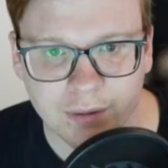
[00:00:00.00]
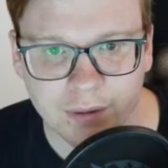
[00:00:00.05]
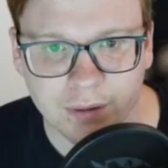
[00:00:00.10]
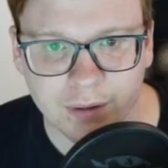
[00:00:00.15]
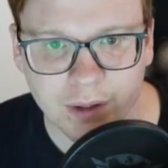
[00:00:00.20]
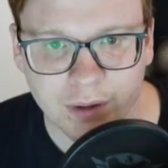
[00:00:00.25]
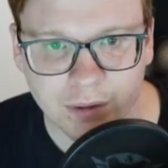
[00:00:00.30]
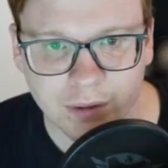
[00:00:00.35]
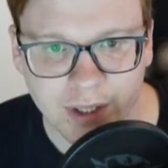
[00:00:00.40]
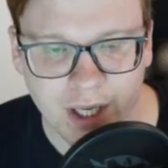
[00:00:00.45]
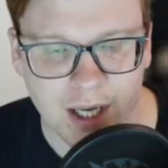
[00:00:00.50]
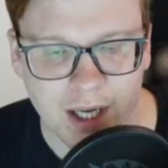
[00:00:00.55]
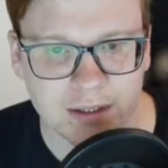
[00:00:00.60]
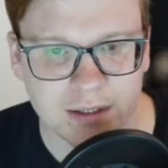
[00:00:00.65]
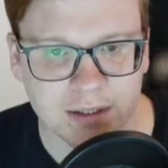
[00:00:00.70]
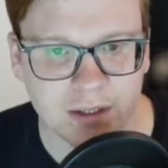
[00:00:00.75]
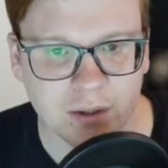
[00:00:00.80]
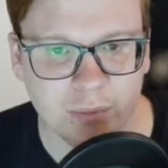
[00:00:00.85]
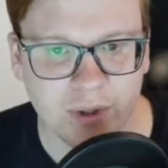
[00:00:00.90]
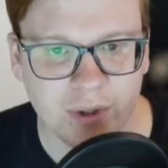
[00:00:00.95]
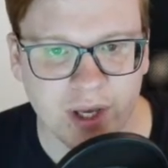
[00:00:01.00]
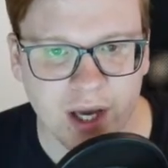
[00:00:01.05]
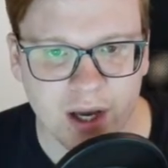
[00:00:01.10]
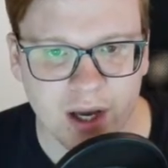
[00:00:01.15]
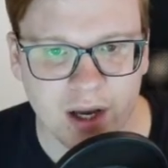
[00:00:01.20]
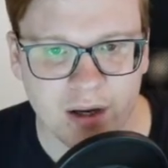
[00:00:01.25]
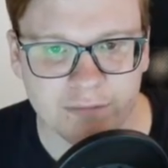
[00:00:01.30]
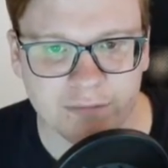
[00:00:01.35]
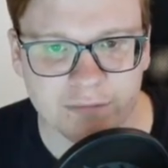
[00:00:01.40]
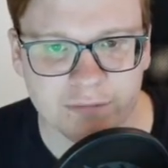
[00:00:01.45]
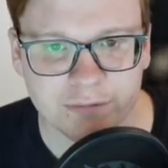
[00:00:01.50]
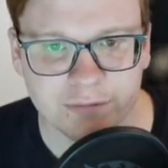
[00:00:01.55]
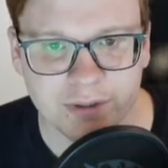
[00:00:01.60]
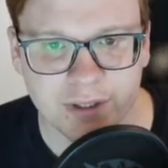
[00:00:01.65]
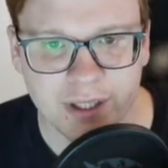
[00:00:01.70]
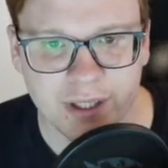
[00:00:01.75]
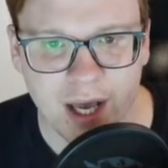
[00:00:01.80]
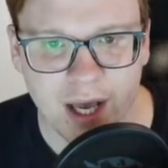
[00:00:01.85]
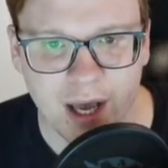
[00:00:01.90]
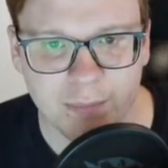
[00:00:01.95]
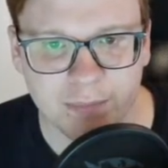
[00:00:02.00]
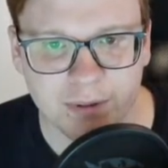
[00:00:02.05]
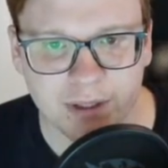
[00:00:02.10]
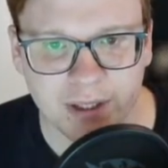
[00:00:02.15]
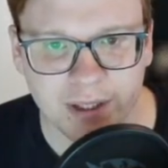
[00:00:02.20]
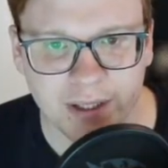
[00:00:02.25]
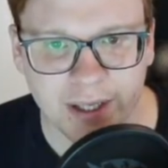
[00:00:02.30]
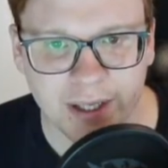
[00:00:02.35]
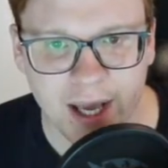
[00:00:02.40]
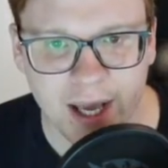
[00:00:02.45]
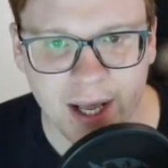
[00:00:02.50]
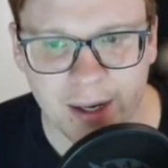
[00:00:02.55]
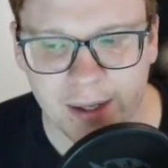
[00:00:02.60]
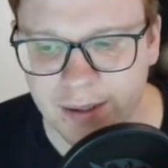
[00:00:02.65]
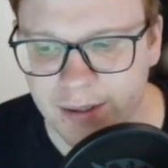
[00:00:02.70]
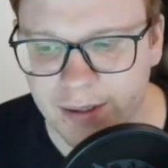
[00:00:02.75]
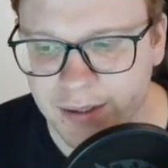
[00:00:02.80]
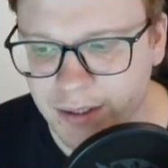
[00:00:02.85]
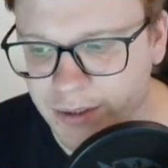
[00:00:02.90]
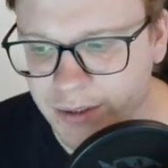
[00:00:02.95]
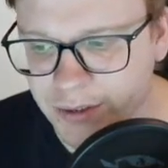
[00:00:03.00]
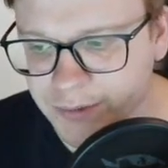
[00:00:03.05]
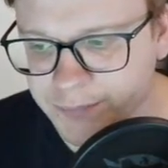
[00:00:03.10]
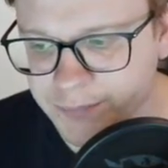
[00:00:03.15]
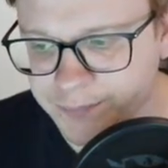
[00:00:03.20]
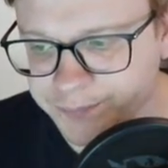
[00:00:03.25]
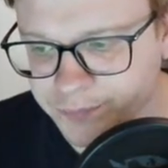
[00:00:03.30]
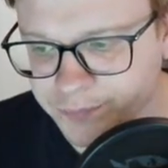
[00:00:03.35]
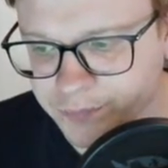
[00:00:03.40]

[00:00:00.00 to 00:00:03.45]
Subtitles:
Okay, so we have the apple again in here.